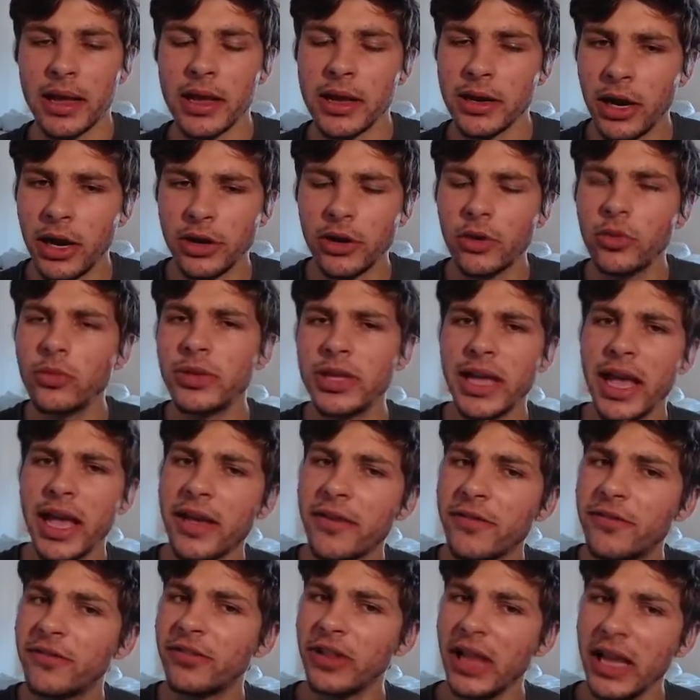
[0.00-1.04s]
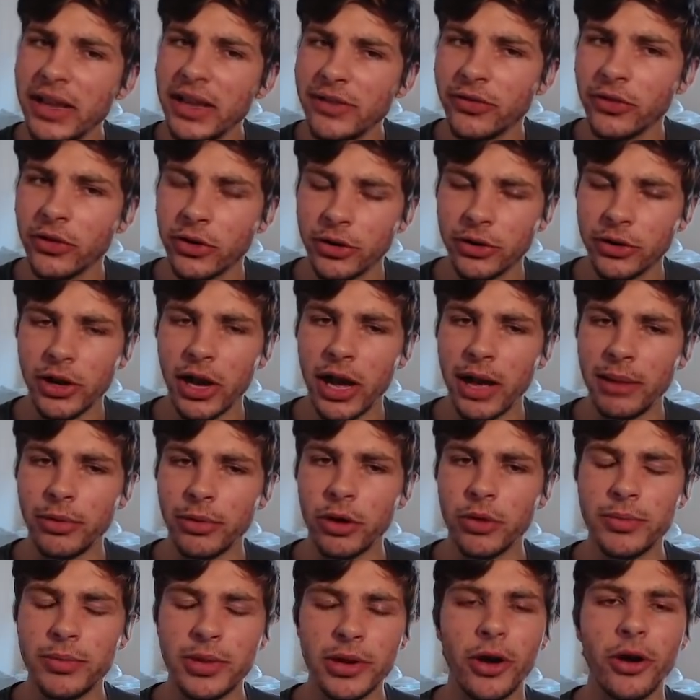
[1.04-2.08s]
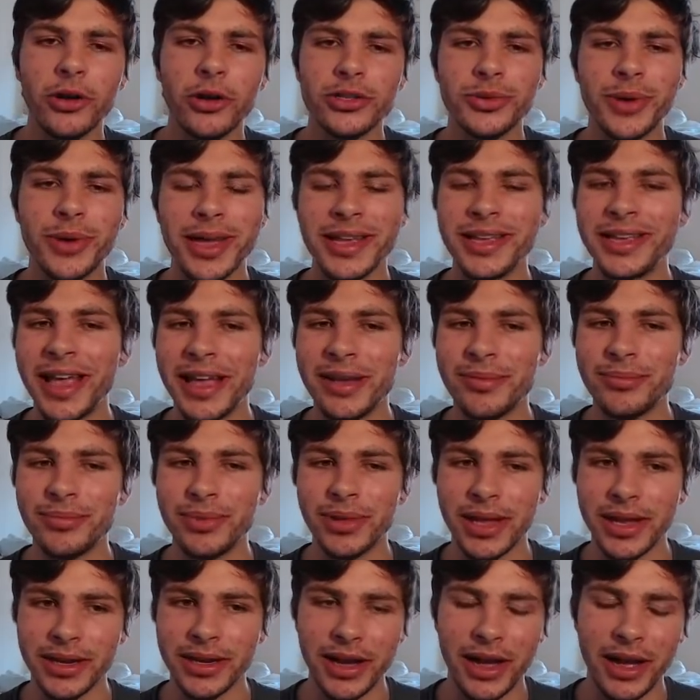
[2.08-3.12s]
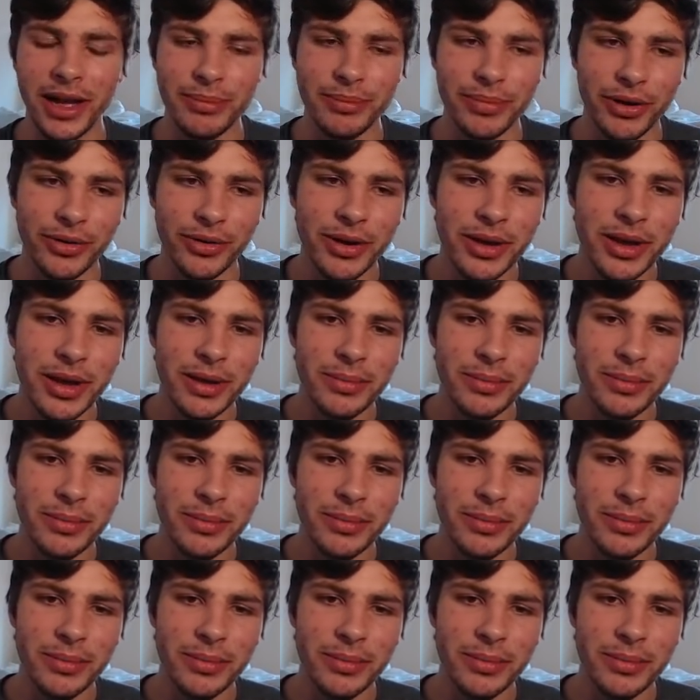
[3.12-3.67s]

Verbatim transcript: Not only a flavor combo, but also a gameplay combo,